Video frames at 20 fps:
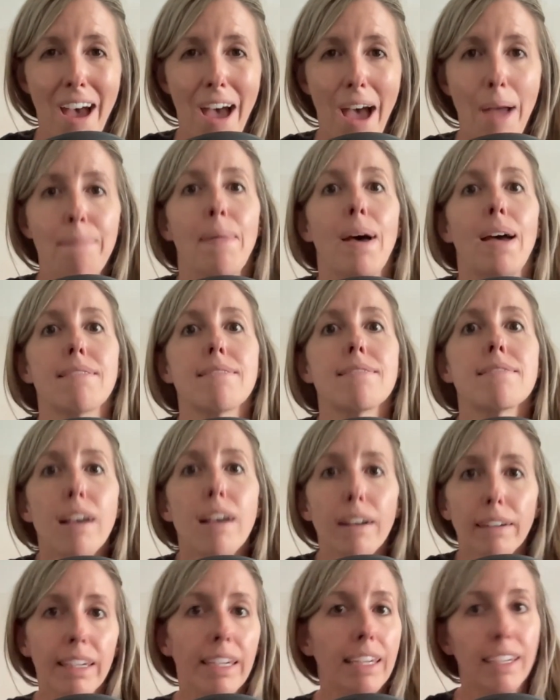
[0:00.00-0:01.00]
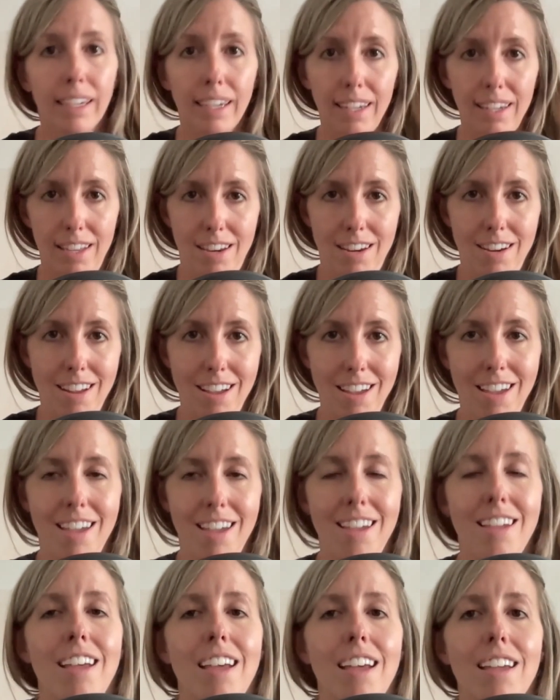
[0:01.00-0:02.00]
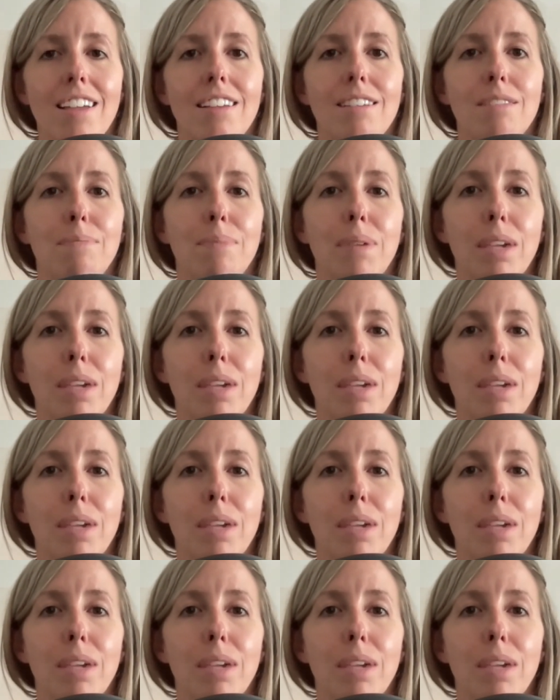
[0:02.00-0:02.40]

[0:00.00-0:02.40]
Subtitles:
I'm not sucking in and